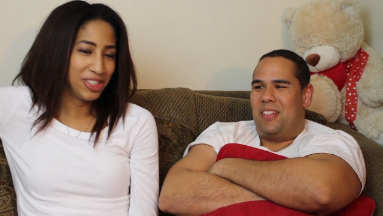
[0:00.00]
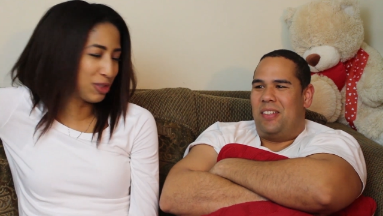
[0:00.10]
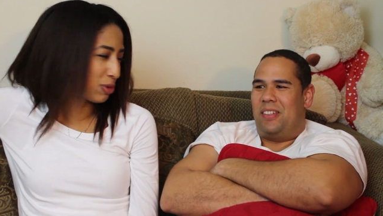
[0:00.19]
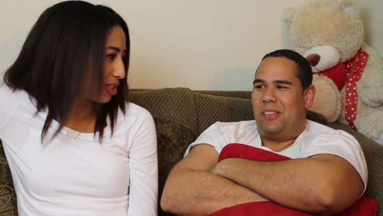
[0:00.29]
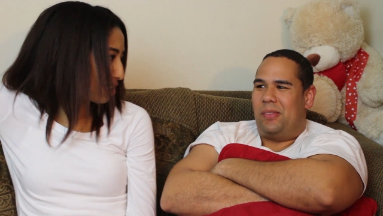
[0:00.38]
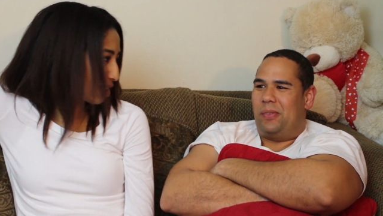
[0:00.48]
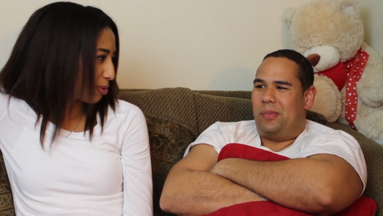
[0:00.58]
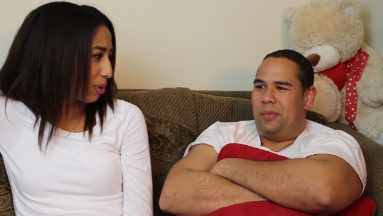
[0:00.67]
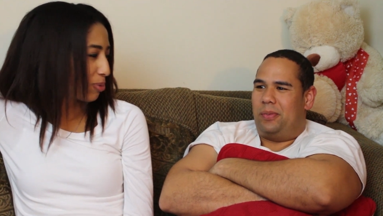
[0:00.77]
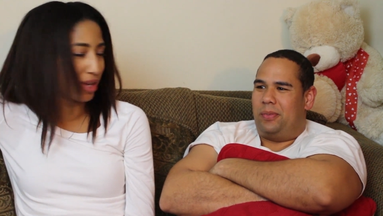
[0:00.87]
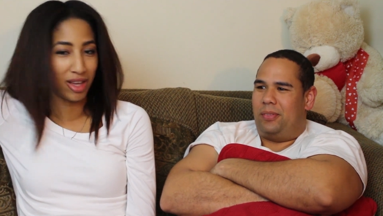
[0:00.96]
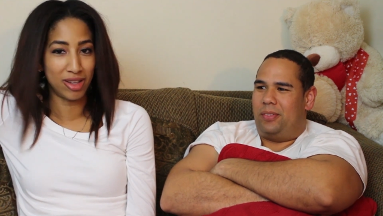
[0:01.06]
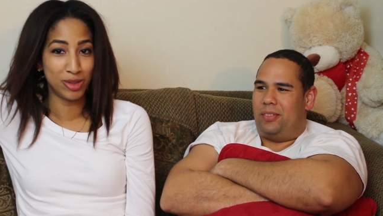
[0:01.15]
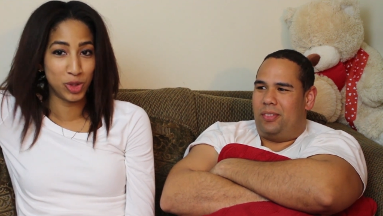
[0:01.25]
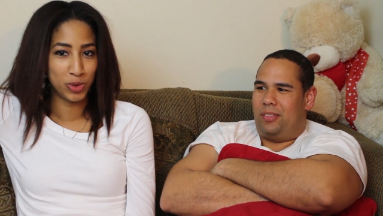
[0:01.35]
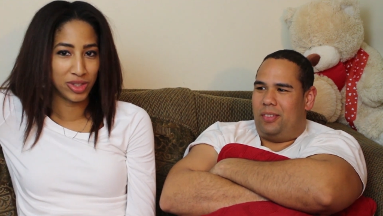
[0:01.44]
Speaker 1: You want to tell the people how
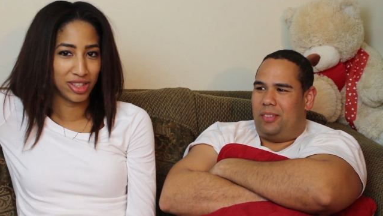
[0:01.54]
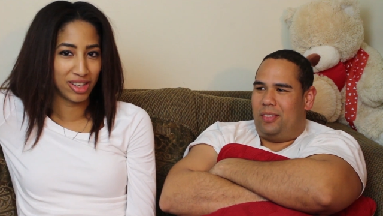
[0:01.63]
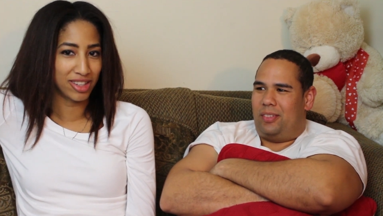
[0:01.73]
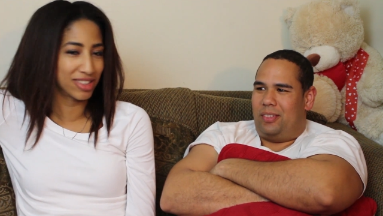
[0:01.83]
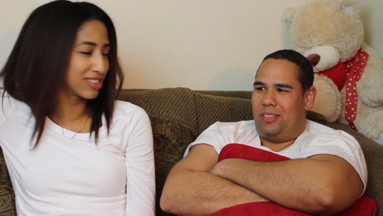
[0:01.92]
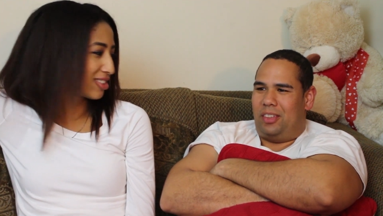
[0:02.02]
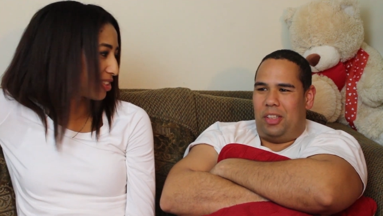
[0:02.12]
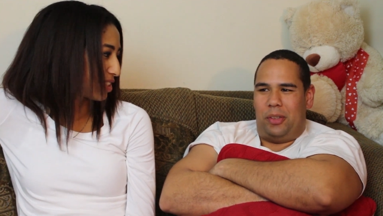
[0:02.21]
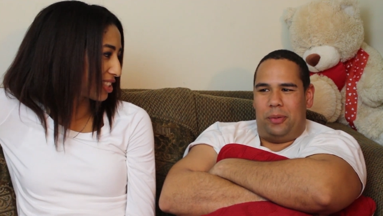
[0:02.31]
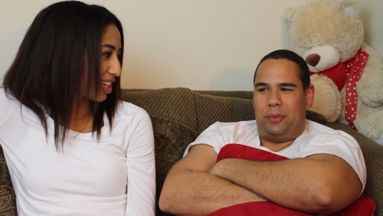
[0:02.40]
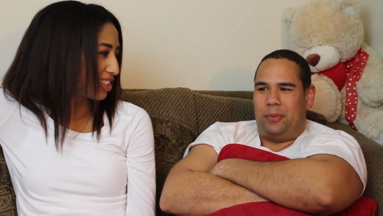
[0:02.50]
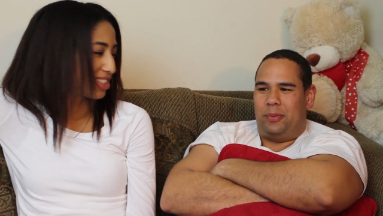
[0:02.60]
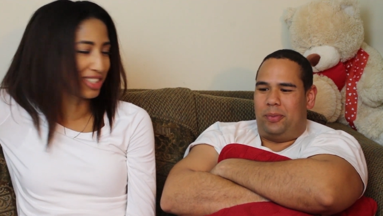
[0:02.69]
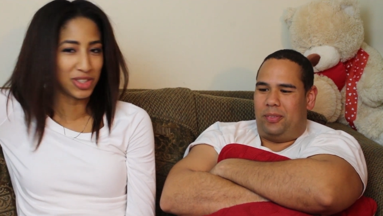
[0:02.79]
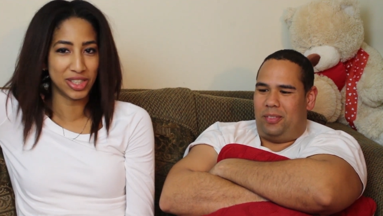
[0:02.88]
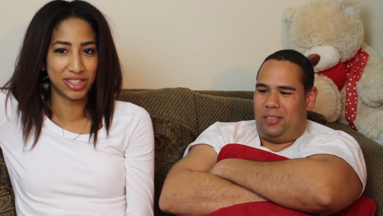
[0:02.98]
old you really are?
Speaker 2: No. Or is that a
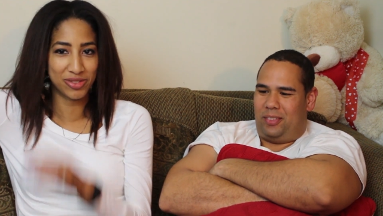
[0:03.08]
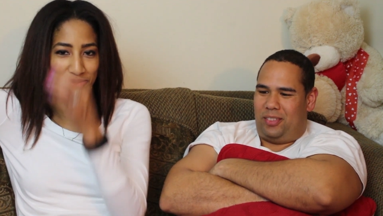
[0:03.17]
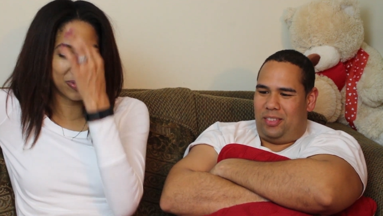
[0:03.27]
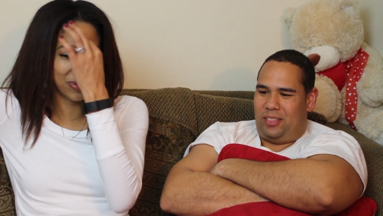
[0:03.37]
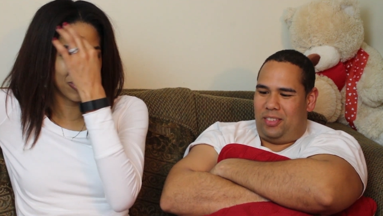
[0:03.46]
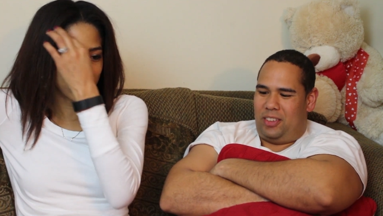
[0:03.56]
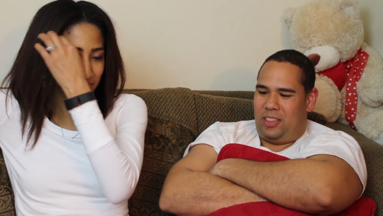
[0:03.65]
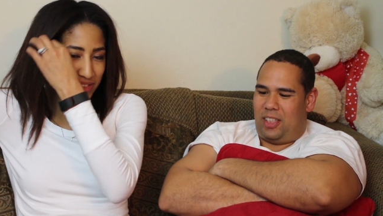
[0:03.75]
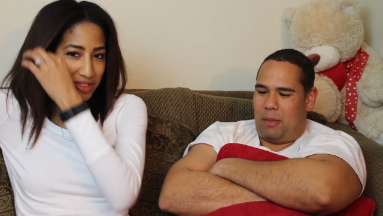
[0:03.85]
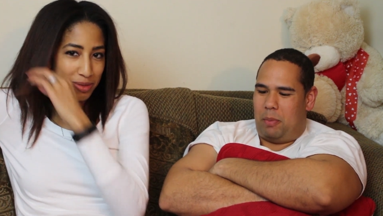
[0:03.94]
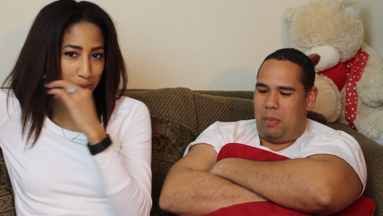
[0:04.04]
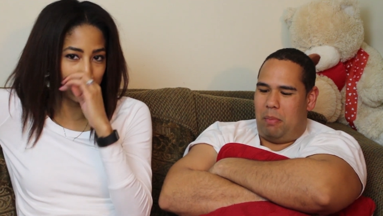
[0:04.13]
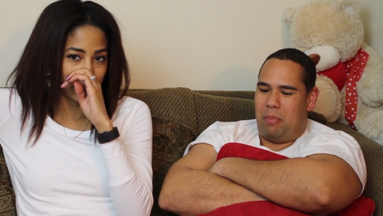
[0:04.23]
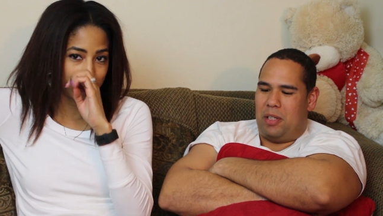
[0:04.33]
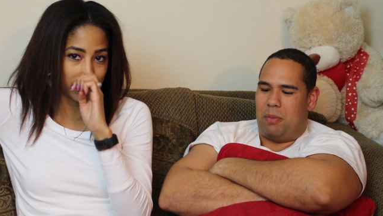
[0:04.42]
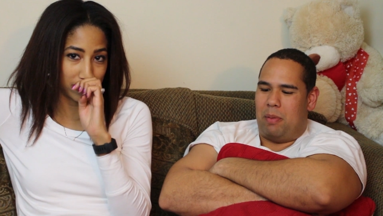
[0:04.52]
secret? I'm going to be
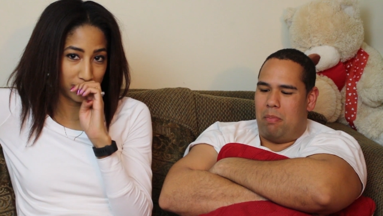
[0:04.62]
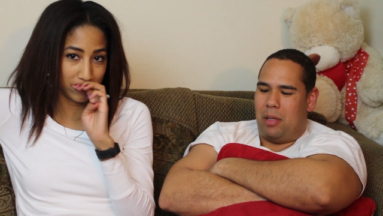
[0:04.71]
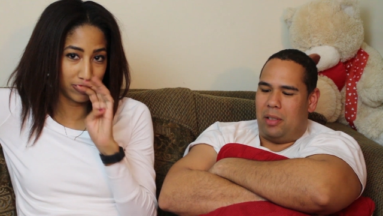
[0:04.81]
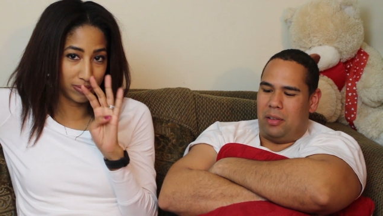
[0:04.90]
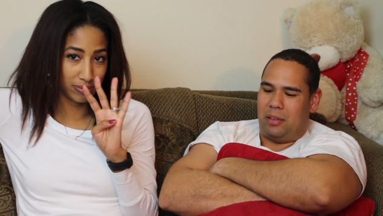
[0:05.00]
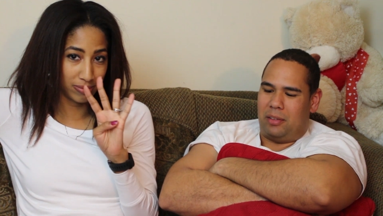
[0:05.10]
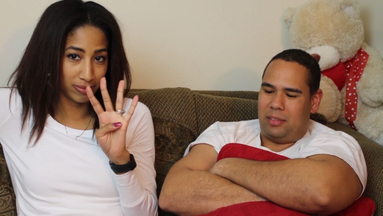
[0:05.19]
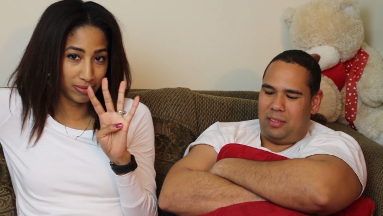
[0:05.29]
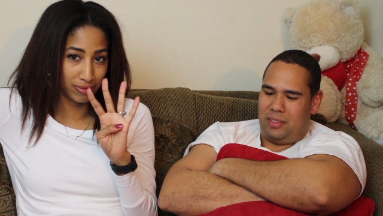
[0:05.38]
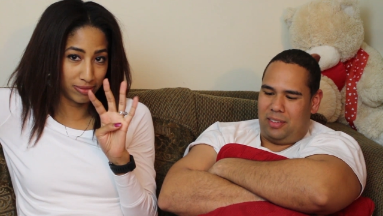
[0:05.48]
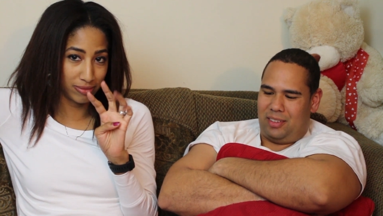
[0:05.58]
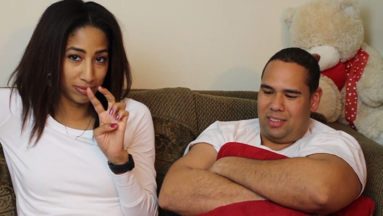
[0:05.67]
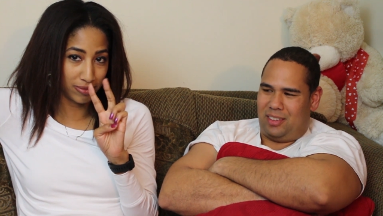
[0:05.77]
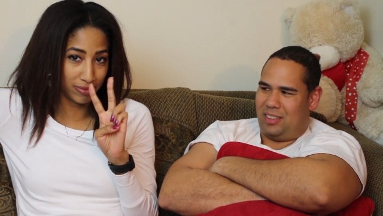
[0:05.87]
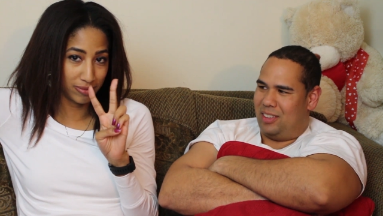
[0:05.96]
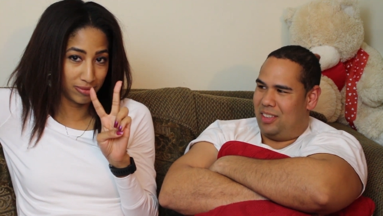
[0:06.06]
Benjamin Button.
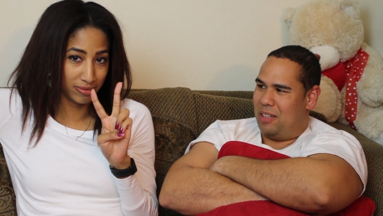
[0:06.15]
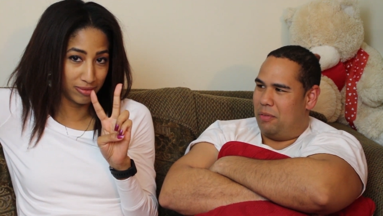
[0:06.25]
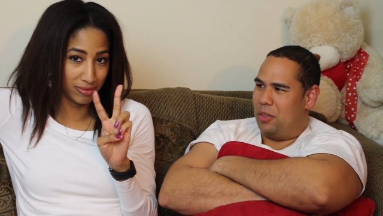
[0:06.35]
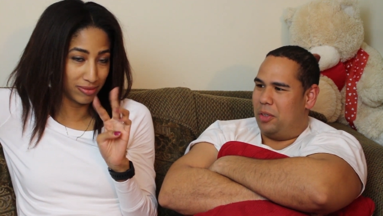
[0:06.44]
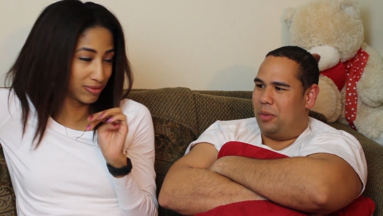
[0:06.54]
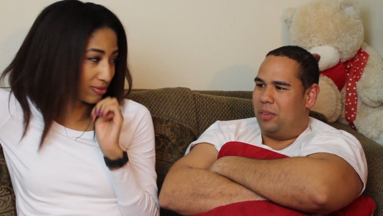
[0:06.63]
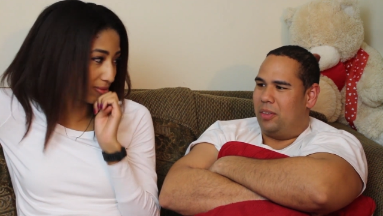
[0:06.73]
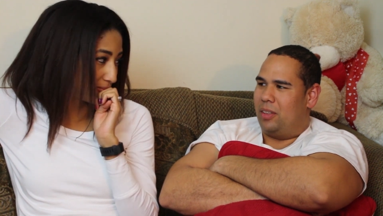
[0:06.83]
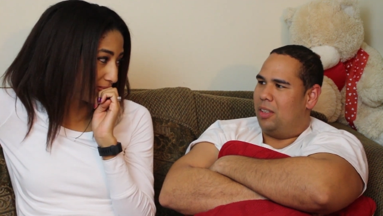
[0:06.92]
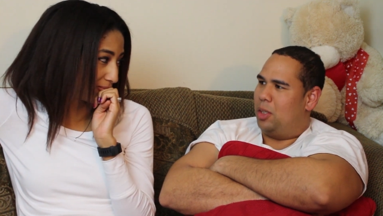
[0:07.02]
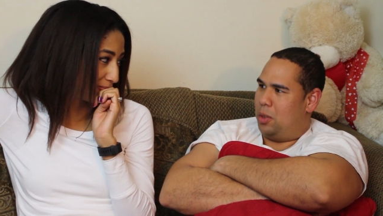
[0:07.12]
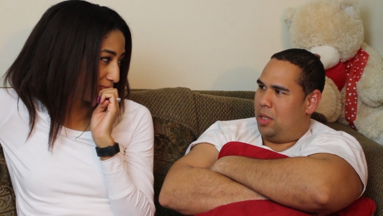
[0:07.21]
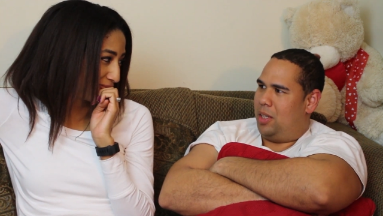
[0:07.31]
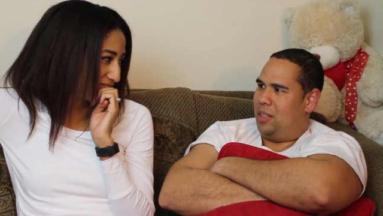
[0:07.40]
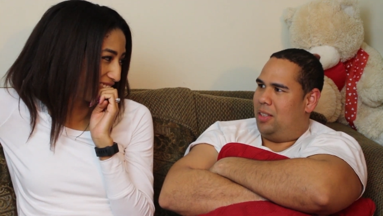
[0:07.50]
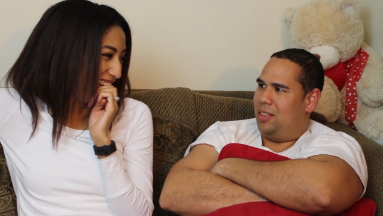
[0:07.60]
You never know. Oh
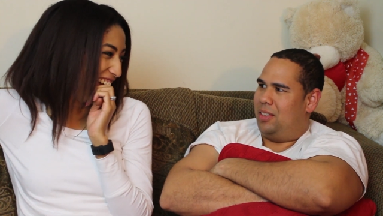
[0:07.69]
yeah?